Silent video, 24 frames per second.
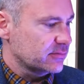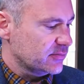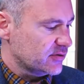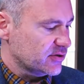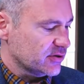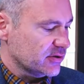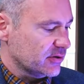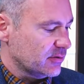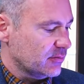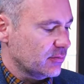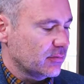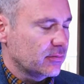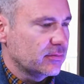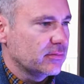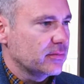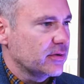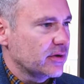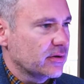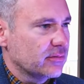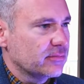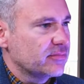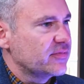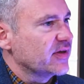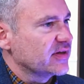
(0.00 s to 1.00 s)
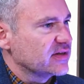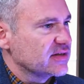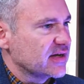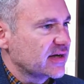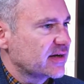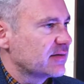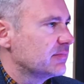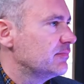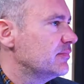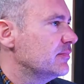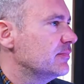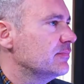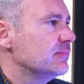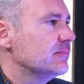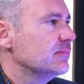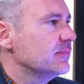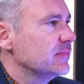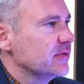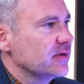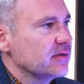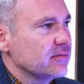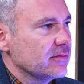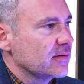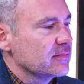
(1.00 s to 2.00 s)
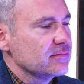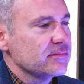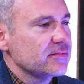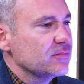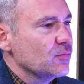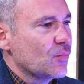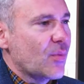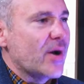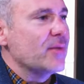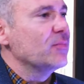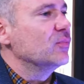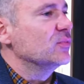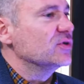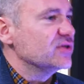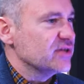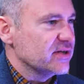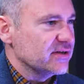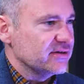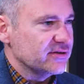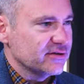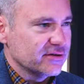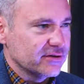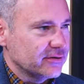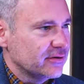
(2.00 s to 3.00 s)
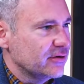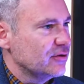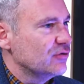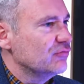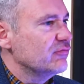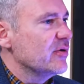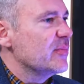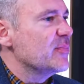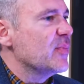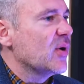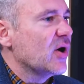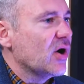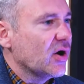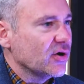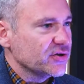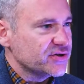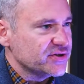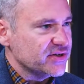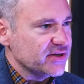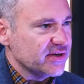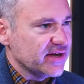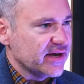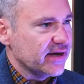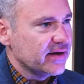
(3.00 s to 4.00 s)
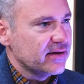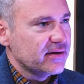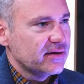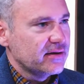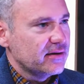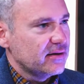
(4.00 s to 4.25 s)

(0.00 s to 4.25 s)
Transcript: So, things like, when was it done? Who reported it?